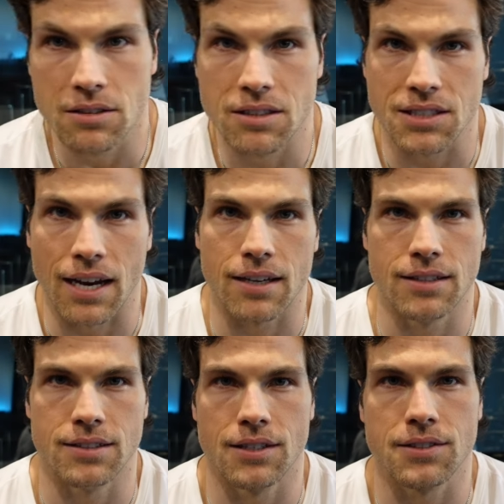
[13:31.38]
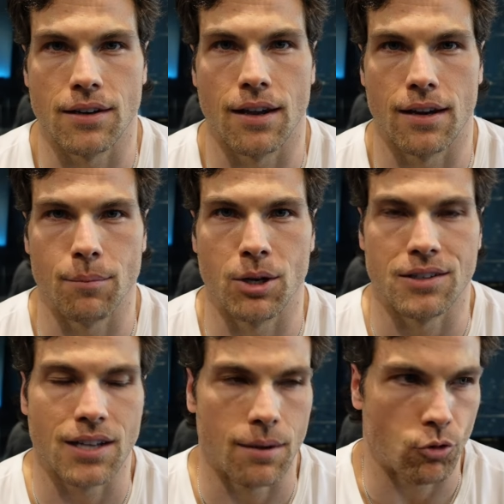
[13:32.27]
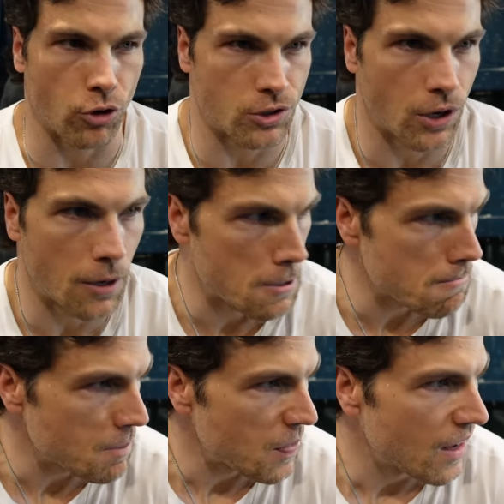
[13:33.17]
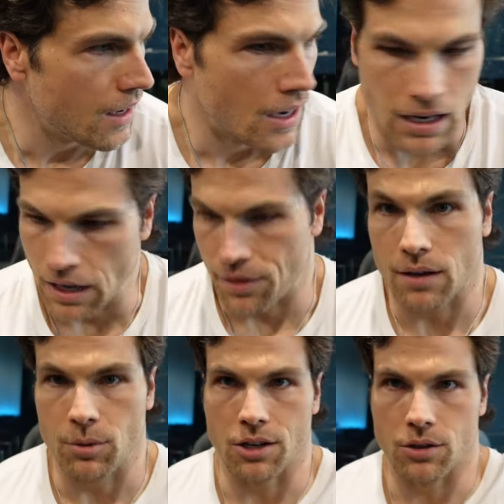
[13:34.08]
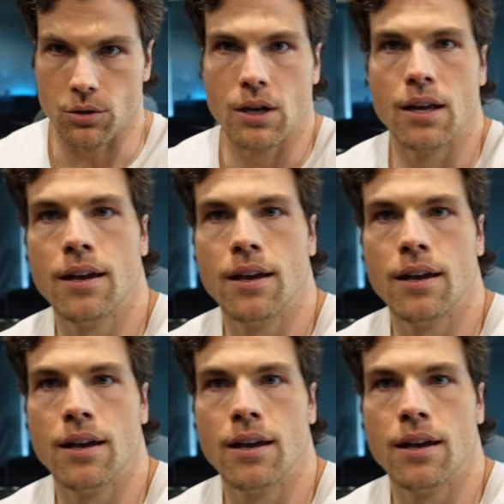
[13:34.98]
staying consistent and I'm on a time crunch, I think I'm gonna do